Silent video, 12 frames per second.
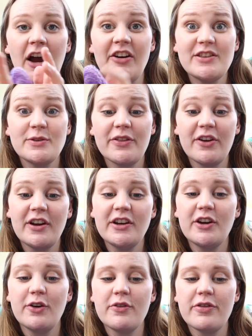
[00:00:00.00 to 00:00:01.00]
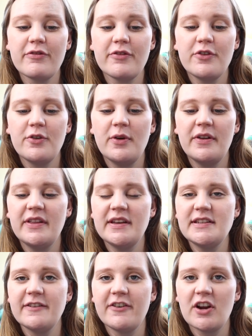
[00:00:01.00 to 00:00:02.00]
Alright, so I thought I'd go through the
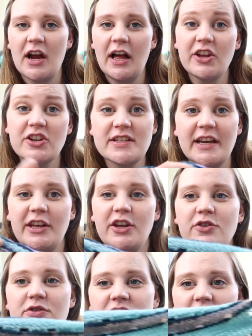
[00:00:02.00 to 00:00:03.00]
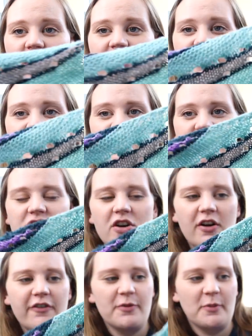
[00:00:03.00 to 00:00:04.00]
different colors I used on this
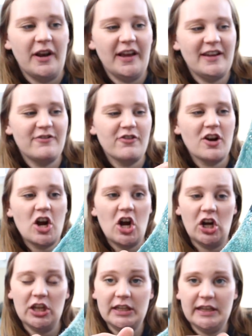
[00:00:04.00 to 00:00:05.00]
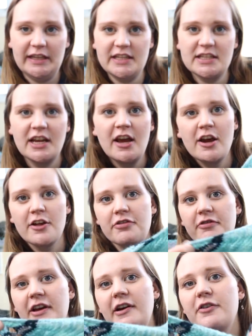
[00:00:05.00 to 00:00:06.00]
shawl. From what I can recall, at least
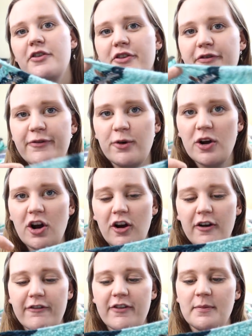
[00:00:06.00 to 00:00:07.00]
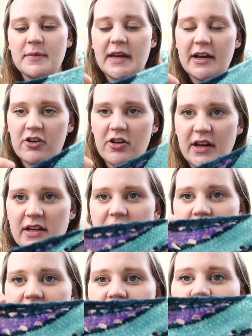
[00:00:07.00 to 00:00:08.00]
3 out of the 4 are from Knit
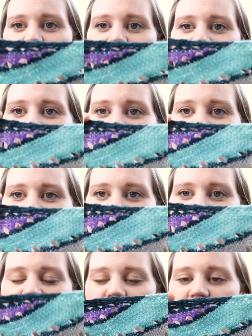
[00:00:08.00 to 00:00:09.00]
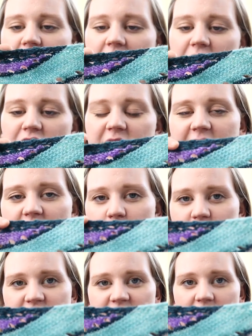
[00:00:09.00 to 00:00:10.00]
Crate, and so that is this dark color here,
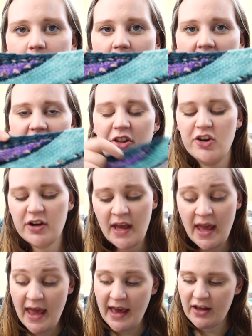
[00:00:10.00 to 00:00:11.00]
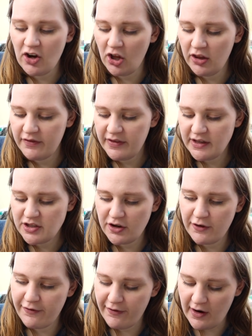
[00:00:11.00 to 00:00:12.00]
which is the Mallard, and all of these
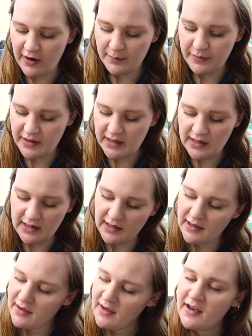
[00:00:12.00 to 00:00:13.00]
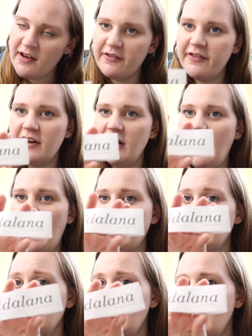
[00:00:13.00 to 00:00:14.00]
are from the
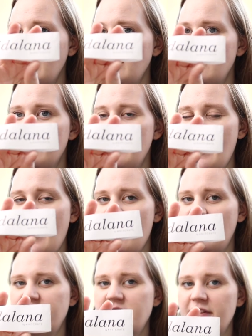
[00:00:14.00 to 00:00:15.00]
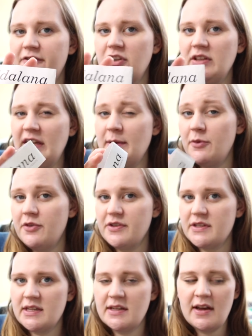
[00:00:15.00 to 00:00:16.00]
Vitalana line. They have different
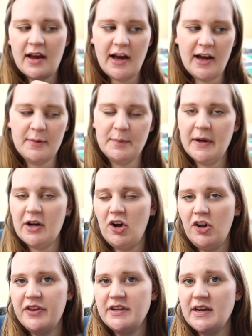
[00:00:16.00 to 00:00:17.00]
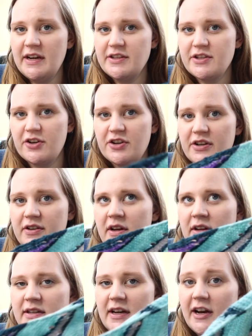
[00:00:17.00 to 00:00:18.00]
labels, but all the dyes are
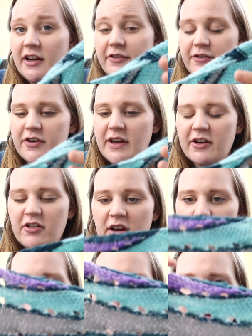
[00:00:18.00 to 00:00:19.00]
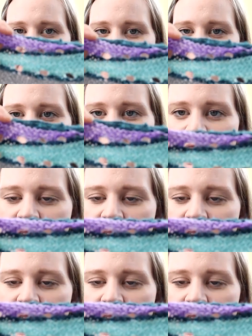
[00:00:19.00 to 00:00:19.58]
dyed for Knit Crate basically.